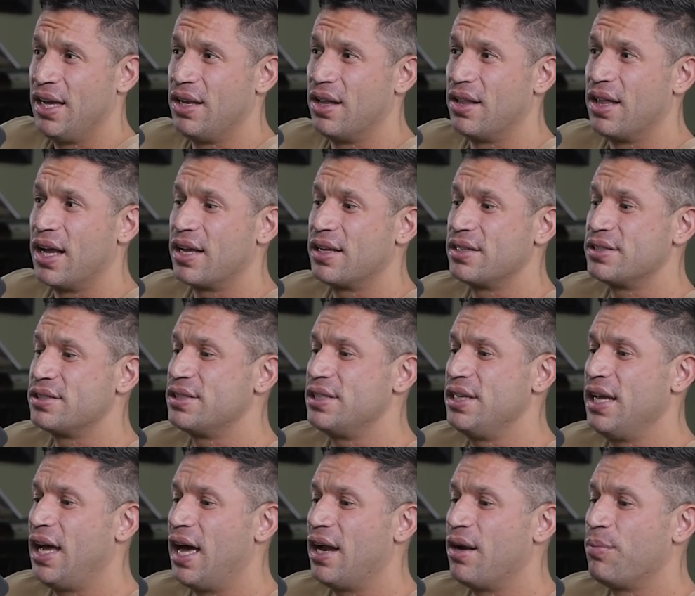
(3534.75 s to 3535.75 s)
You know, like
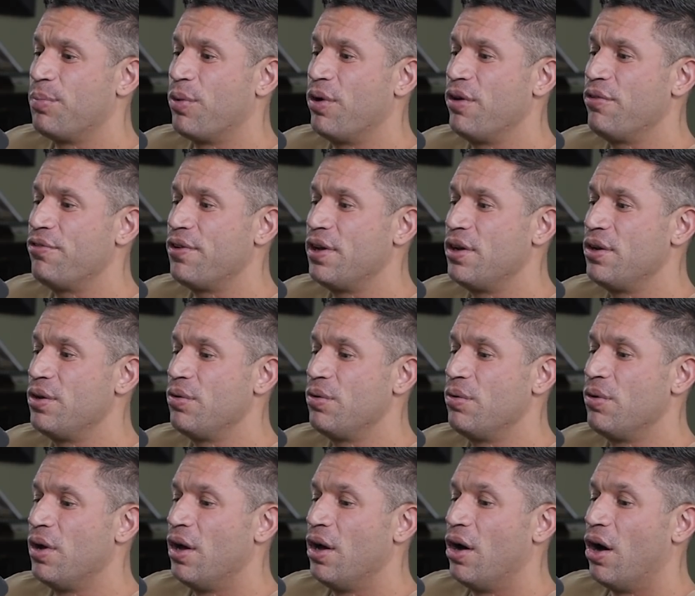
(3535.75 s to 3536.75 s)
she had a boyfriend
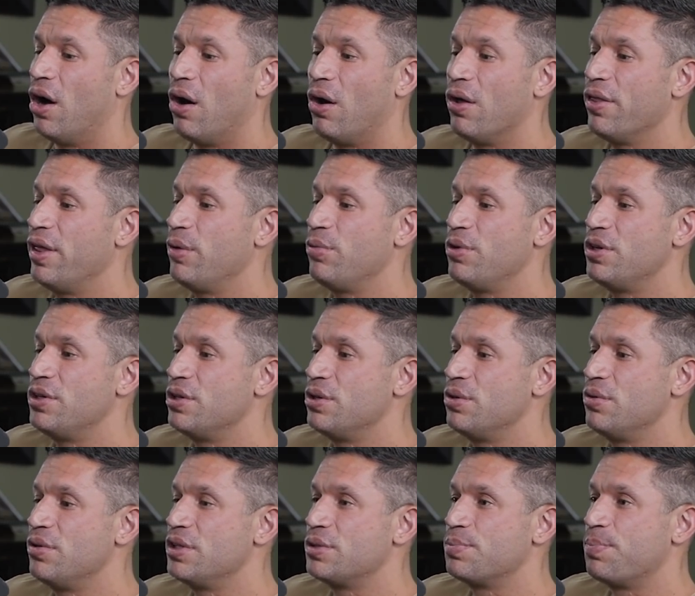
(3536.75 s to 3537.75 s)
who all they would
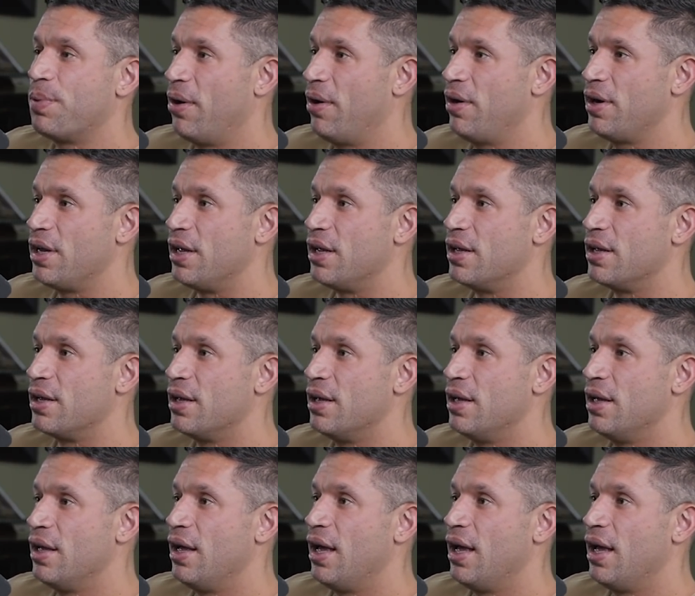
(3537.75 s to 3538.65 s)
do is party.